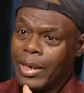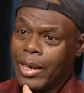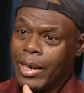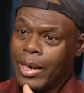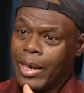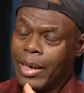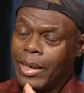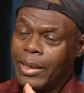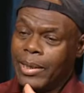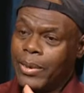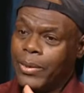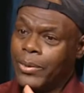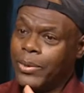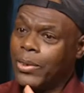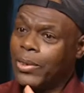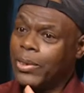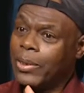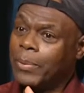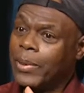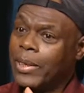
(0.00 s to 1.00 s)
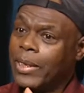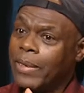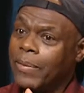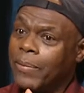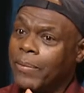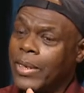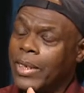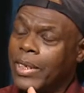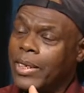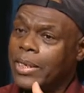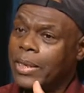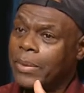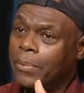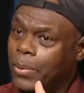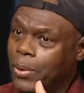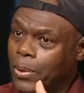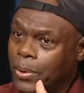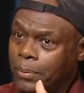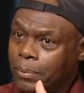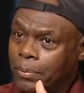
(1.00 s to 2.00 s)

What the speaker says: The reason is being very simple.